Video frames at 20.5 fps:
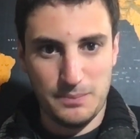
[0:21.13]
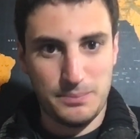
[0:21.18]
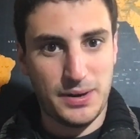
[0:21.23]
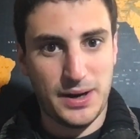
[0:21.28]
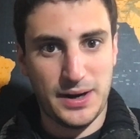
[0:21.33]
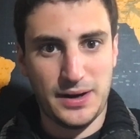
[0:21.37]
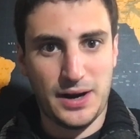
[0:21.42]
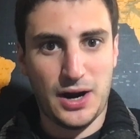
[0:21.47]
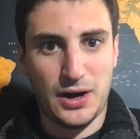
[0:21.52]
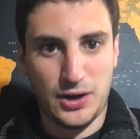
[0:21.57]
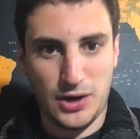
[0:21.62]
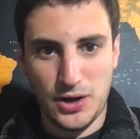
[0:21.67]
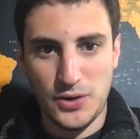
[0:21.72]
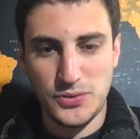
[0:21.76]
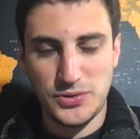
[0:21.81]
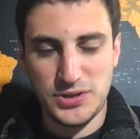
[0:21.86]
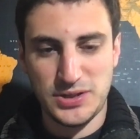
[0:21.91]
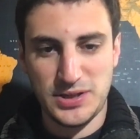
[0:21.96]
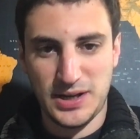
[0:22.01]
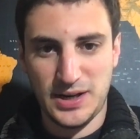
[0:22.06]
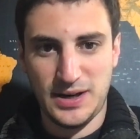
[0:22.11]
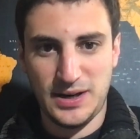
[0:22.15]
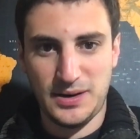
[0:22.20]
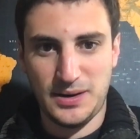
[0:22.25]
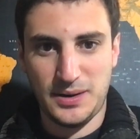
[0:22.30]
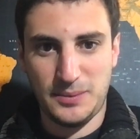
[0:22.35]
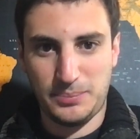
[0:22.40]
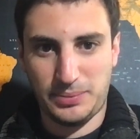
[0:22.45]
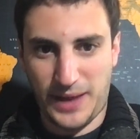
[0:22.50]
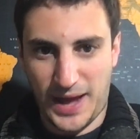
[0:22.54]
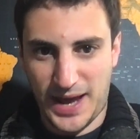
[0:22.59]
but our
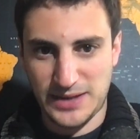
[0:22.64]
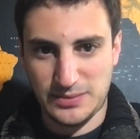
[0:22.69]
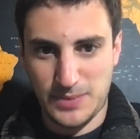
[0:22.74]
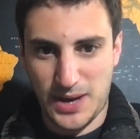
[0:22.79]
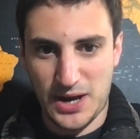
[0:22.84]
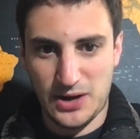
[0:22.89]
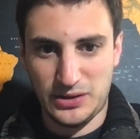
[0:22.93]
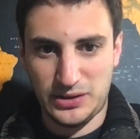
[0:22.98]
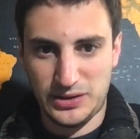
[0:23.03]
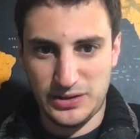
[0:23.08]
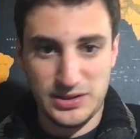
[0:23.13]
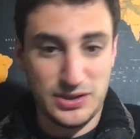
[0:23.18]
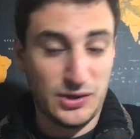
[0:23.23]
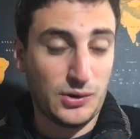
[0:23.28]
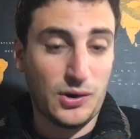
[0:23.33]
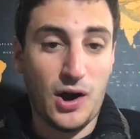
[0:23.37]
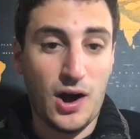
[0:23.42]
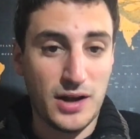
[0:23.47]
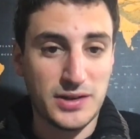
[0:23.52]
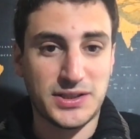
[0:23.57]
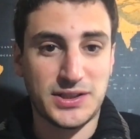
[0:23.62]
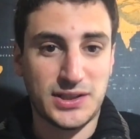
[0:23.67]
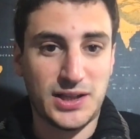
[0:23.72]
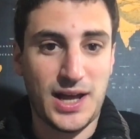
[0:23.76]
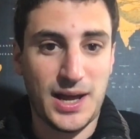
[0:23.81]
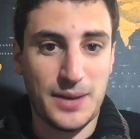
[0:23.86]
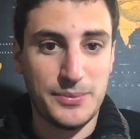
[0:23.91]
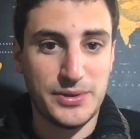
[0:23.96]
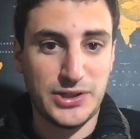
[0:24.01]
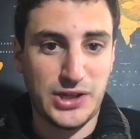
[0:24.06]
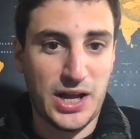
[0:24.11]
ghosting plasma energy is still causing
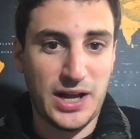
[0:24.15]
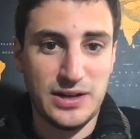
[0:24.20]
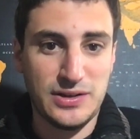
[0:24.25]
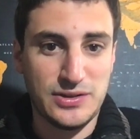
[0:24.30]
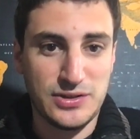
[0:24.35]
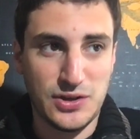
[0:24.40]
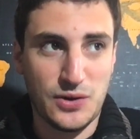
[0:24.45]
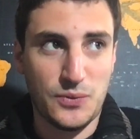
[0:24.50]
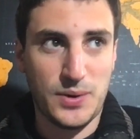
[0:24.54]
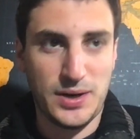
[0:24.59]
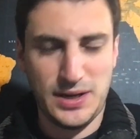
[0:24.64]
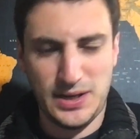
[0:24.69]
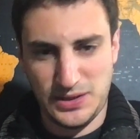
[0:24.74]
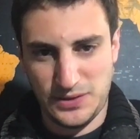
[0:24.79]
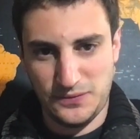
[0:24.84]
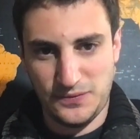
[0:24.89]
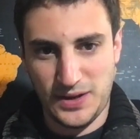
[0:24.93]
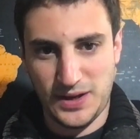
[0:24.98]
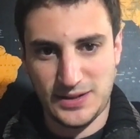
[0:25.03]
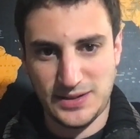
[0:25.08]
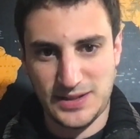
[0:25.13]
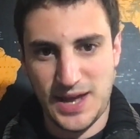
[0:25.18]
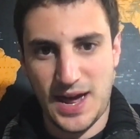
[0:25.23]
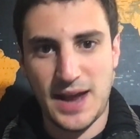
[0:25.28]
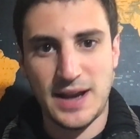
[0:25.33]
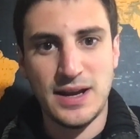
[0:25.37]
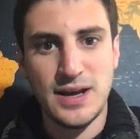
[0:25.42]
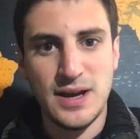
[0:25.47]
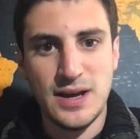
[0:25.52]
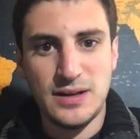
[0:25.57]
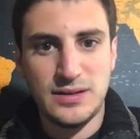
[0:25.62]
climate change, so we need to fix
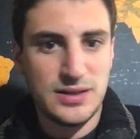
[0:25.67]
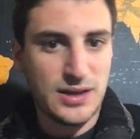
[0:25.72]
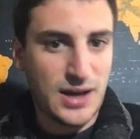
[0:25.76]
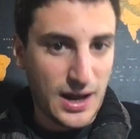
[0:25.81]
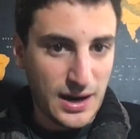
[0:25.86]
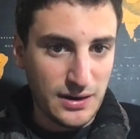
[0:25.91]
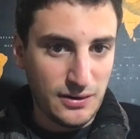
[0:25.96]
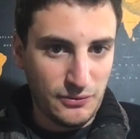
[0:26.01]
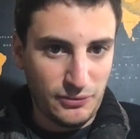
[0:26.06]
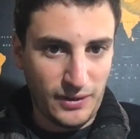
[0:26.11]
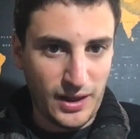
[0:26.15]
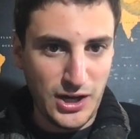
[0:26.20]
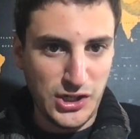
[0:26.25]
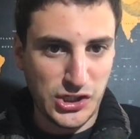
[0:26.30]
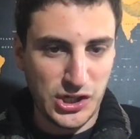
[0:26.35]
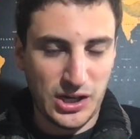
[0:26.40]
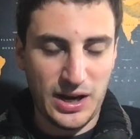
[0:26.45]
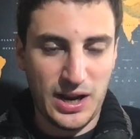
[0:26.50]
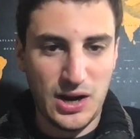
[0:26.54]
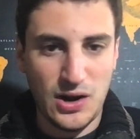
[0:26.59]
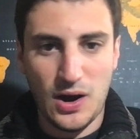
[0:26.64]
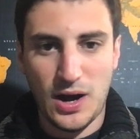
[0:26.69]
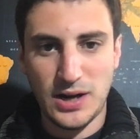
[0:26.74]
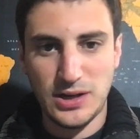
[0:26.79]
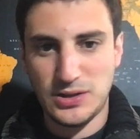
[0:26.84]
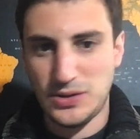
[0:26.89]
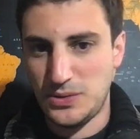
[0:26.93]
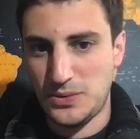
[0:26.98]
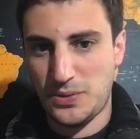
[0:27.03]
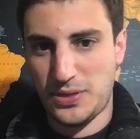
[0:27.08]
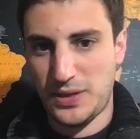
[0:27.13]
that to cut inflation and not
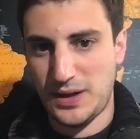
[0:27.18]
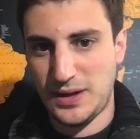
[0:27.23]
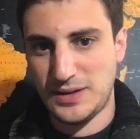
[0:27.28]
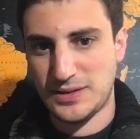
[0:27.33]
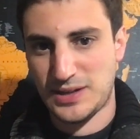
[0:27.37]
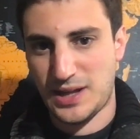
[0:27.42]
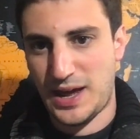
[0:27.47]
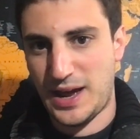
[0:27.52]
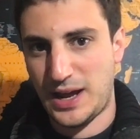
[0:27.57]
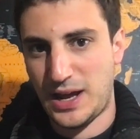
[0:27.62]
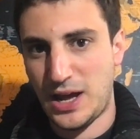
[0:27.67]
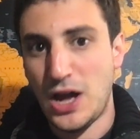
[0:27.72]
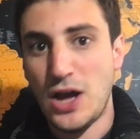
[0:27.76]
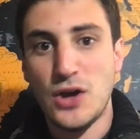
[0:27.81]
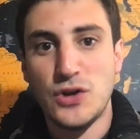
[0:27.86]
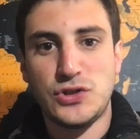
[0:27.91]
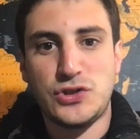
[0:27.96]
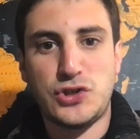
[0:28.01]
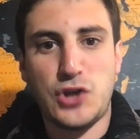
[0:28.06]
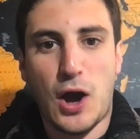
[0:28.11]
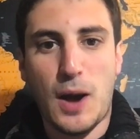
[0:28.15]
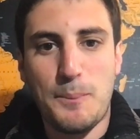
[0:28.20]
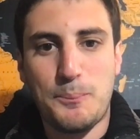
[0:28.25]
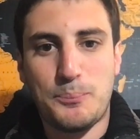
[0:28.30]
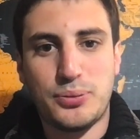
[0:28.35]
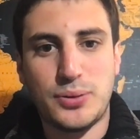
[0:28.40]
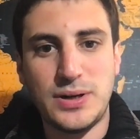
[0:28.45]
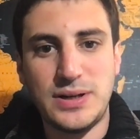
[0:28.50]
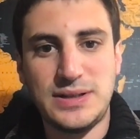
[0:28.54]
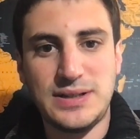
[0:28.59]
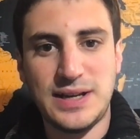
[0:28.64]
do things like stop
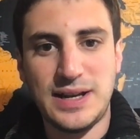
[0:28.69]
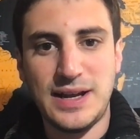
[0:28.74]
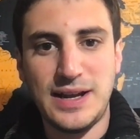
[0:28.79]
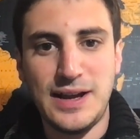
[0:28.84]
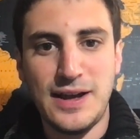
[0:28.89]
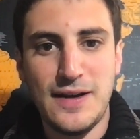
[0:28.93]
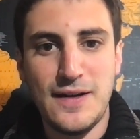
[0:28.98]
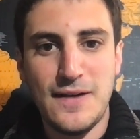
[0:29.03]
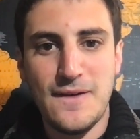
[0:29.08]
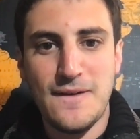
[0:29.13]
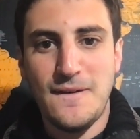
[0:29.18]
printing